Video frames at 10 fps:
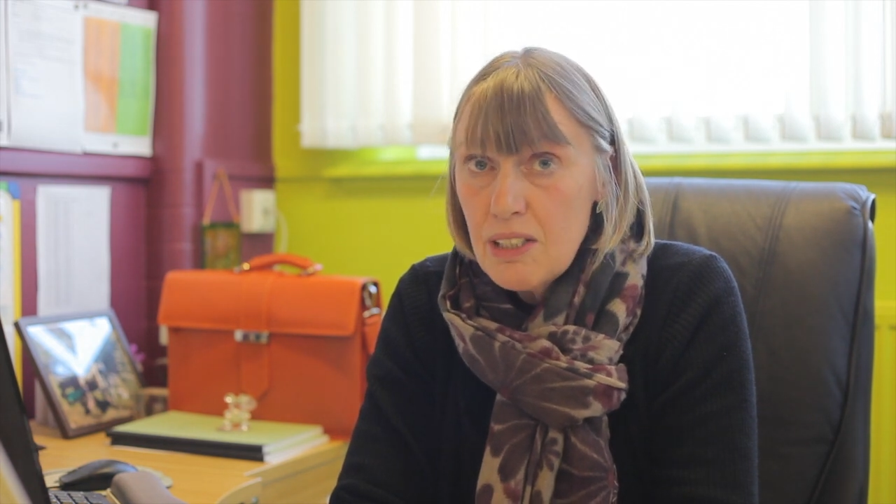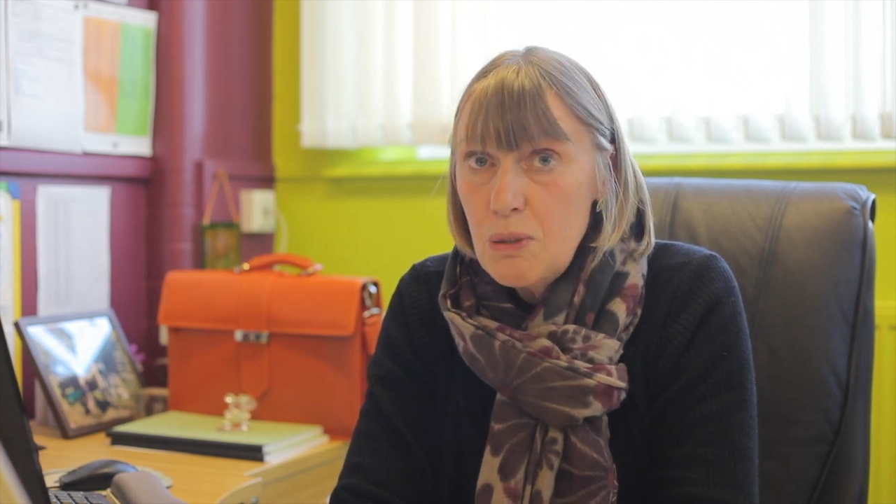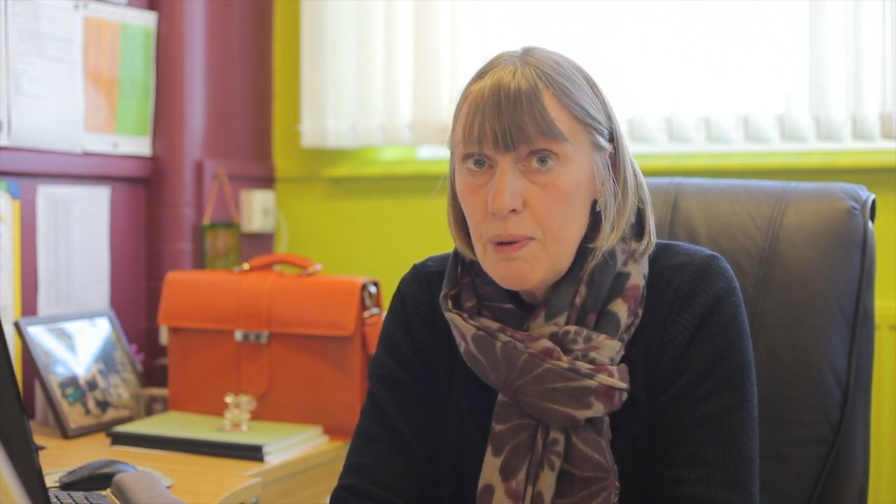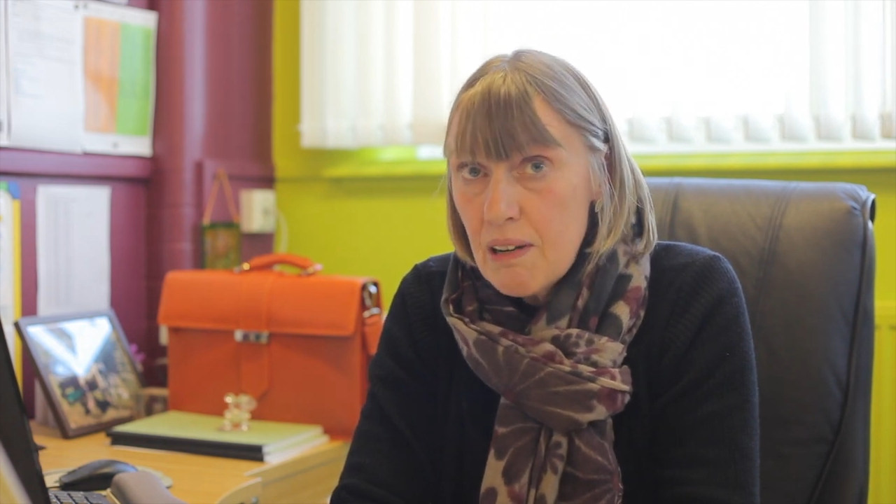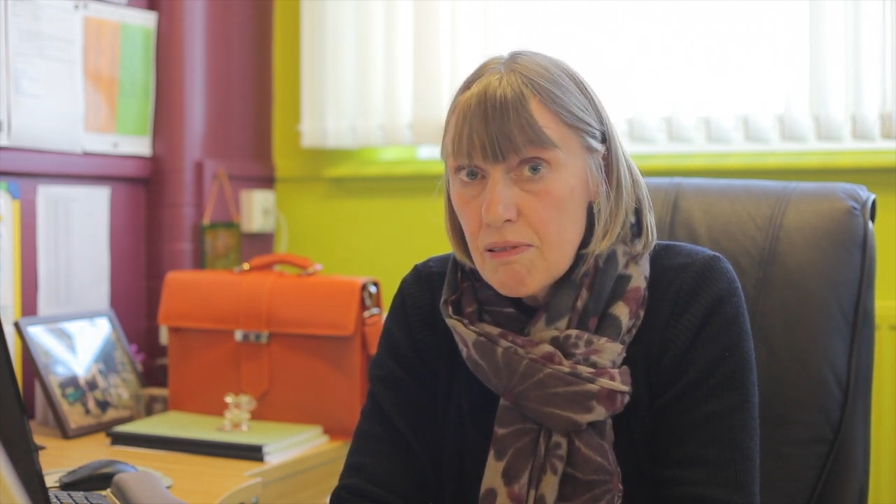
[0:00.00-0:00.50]
going
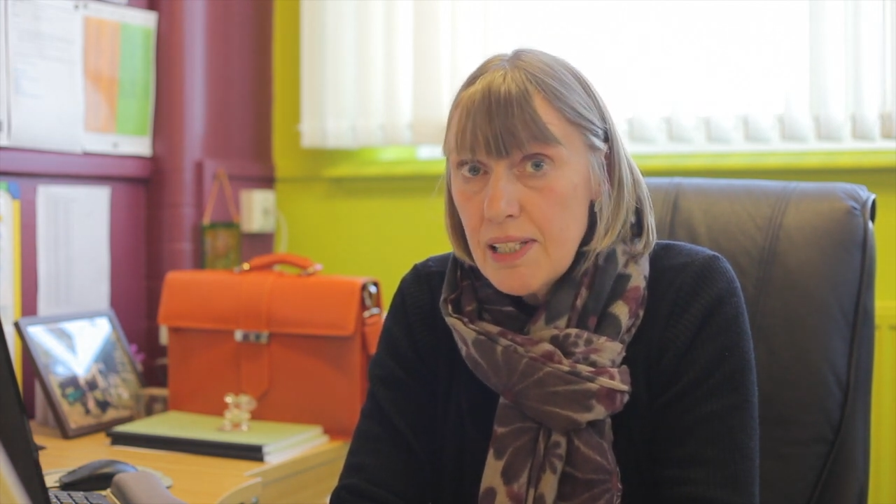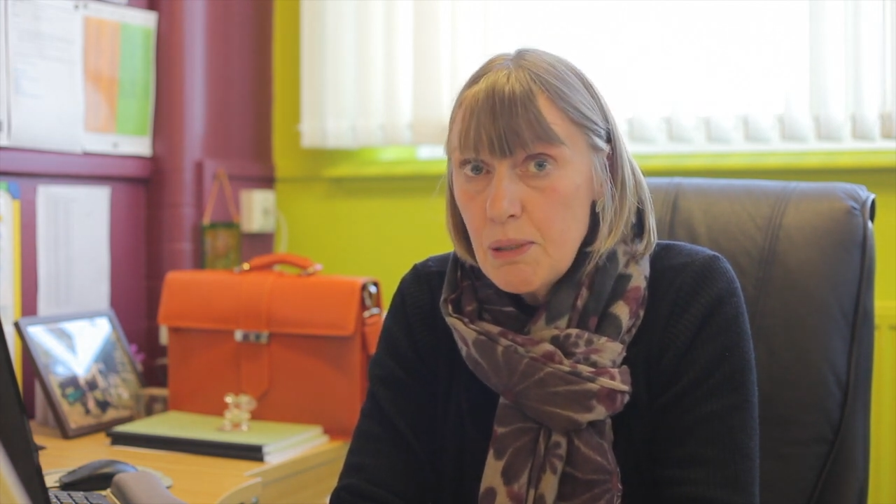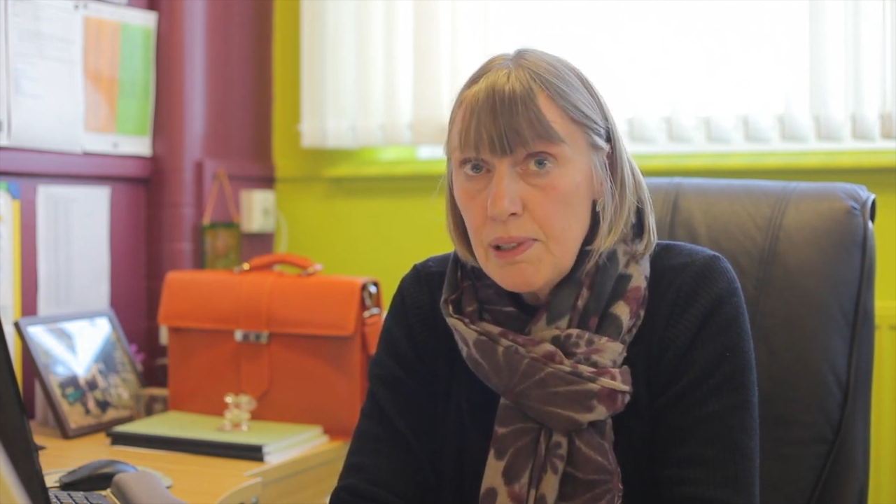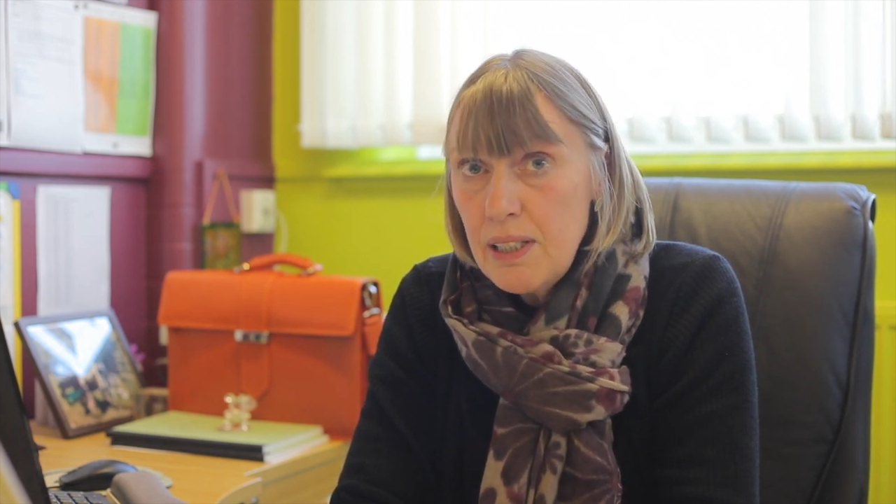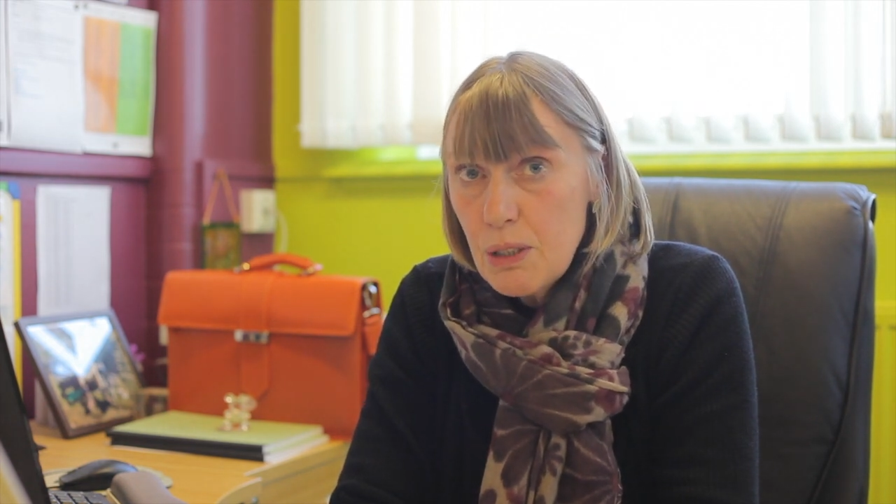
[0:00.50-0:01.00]
to be
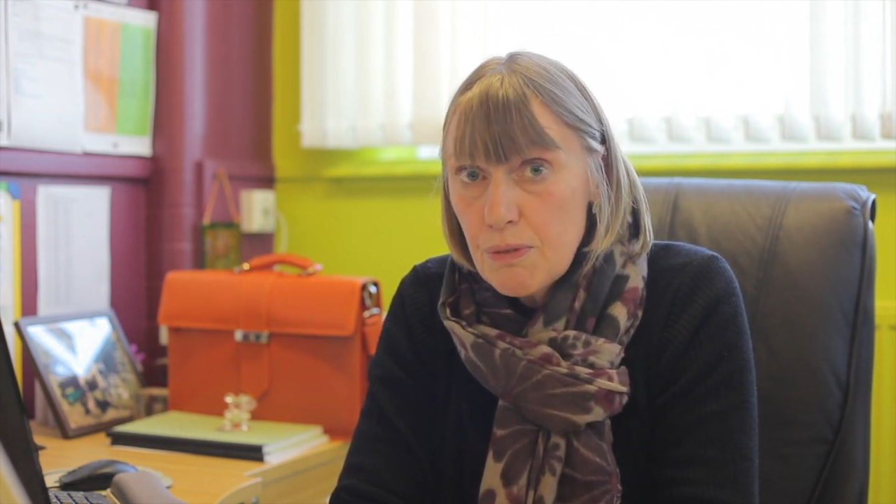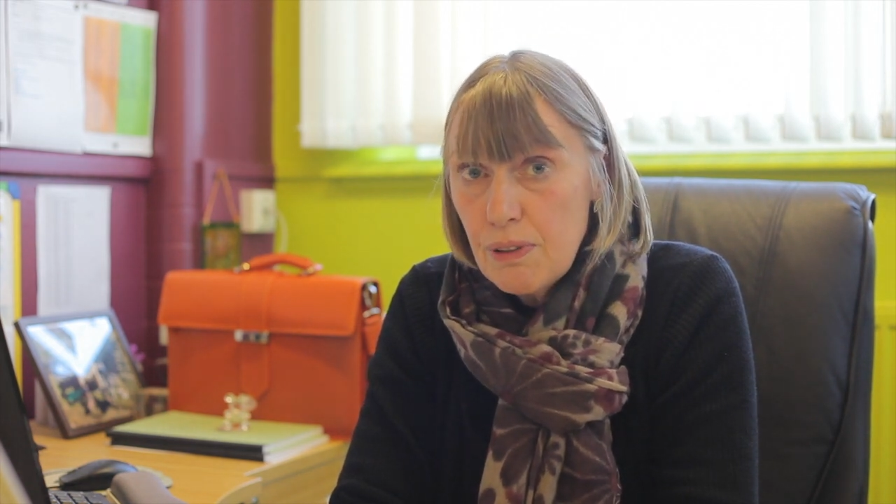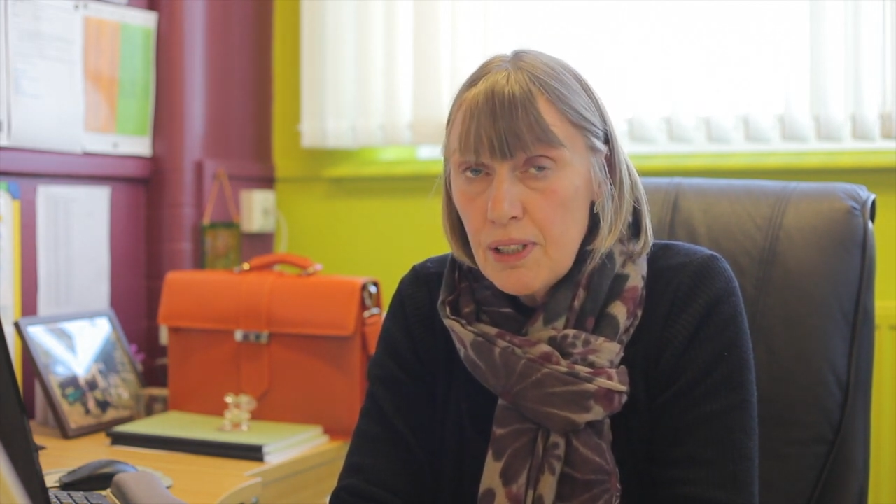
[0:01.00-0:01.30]
incredibly useful